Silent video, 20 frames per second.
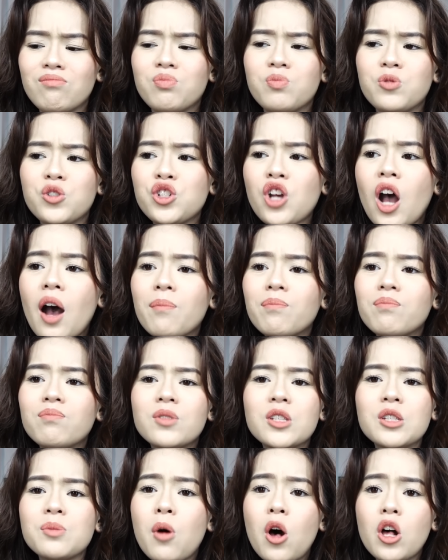shop
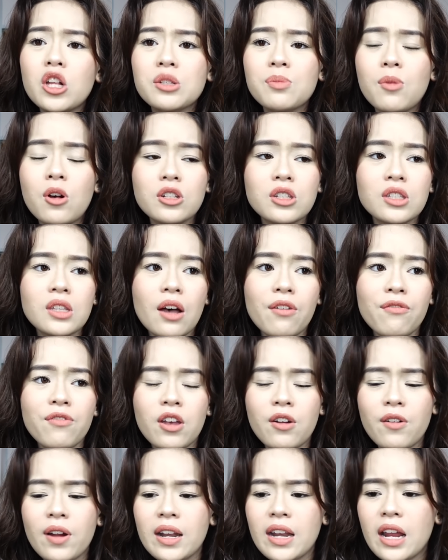small stuff
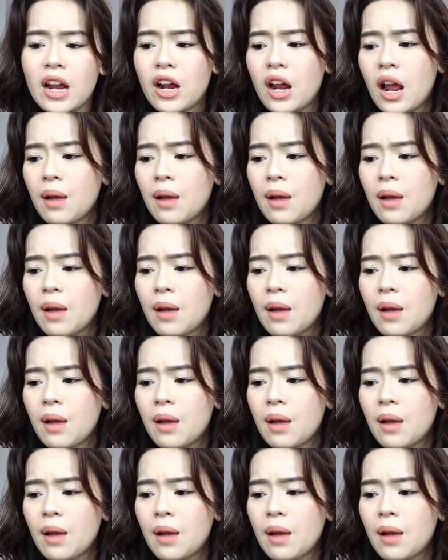here and there.